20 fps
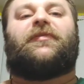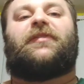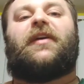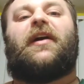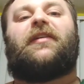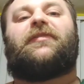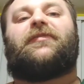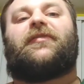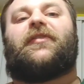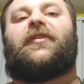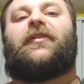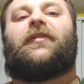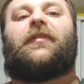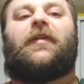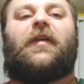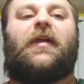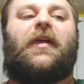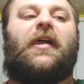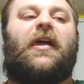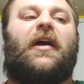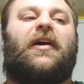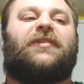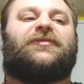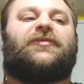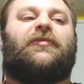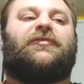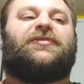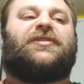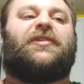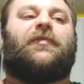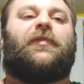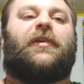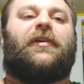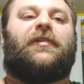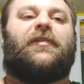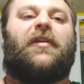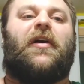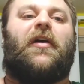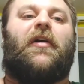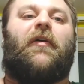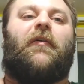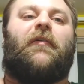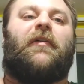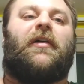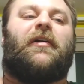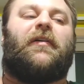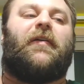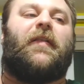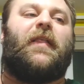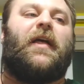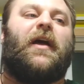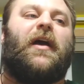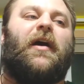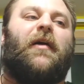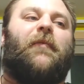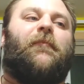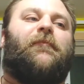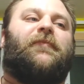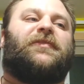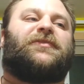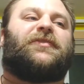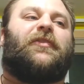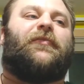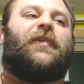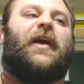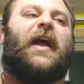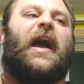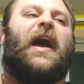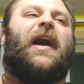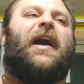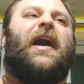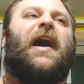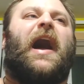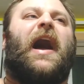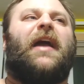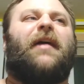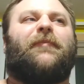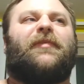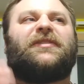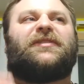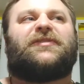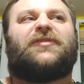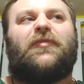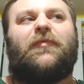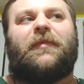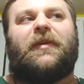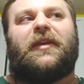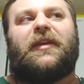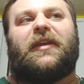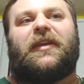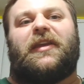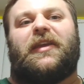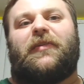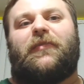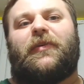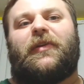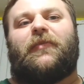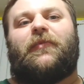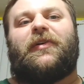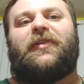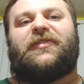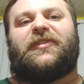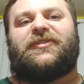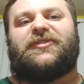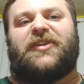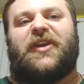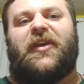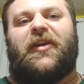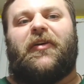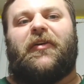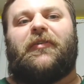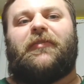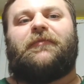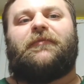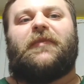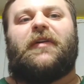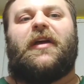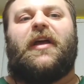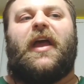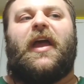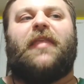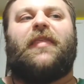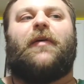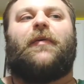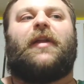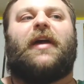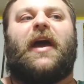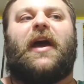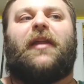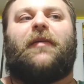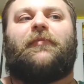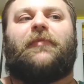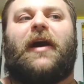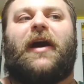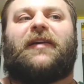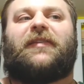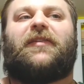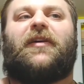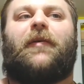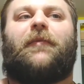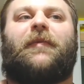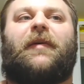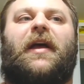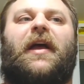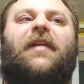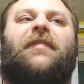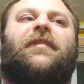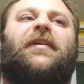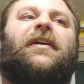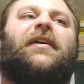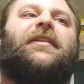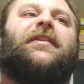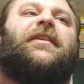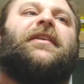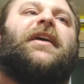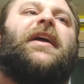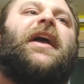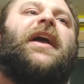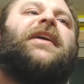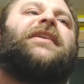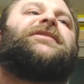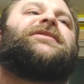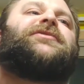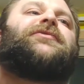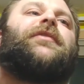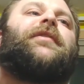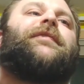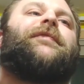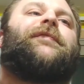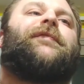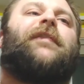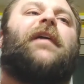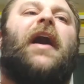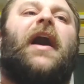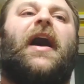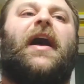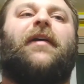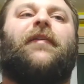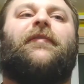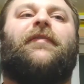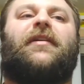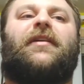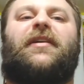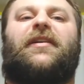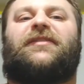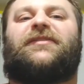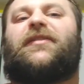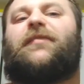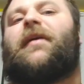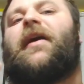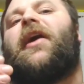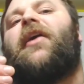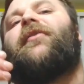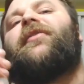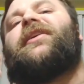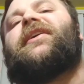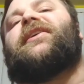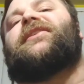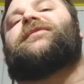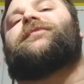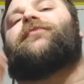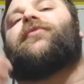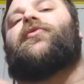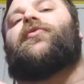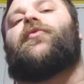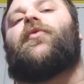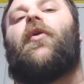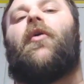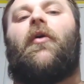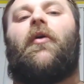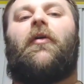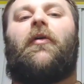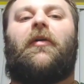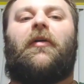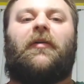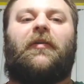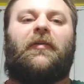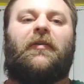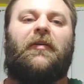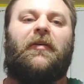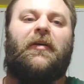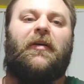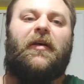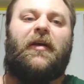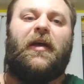protect her, so she wouldn't know. So I'm assuming he would have went to jail, and they would have had him locked up. And then in Scream 5, somehow he gets parole,